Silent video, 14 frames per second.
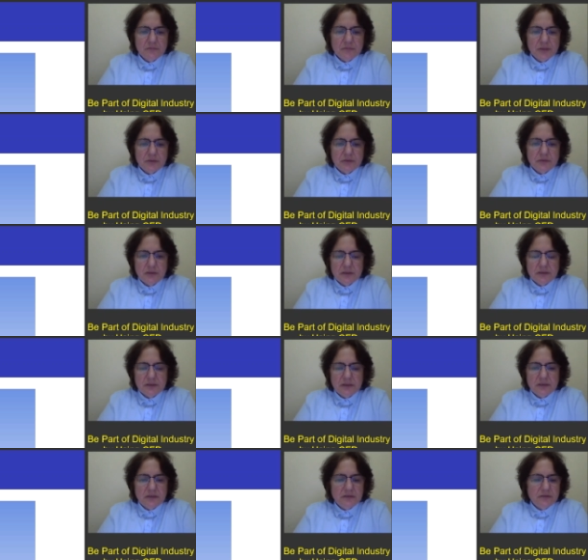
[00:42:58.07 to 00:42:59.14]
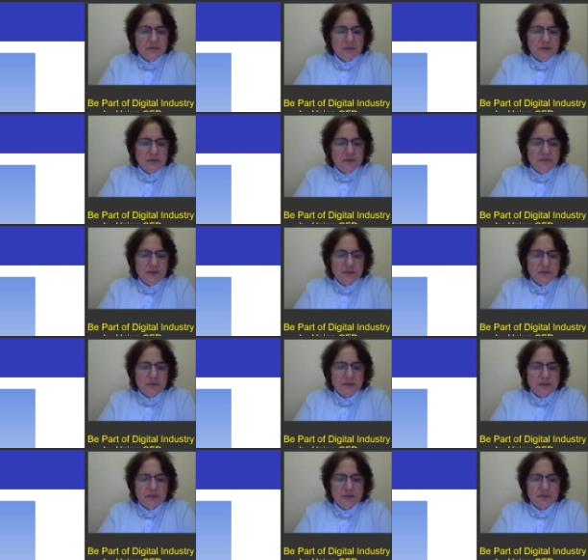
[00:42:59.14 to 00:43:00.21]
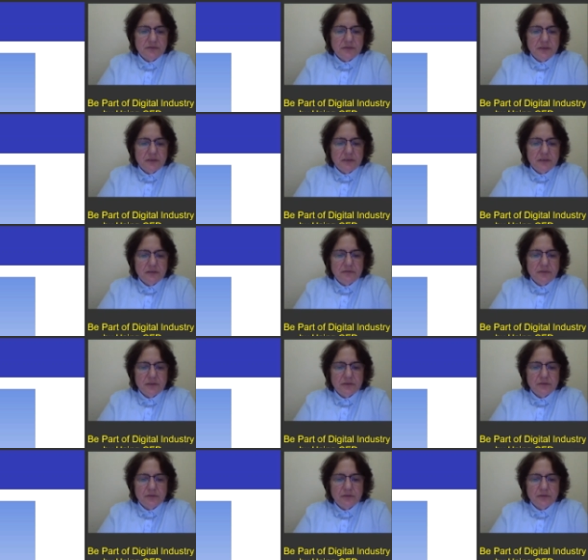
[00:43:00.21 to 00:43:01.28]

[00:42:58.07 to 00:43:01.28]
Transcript: You see the velocity is very low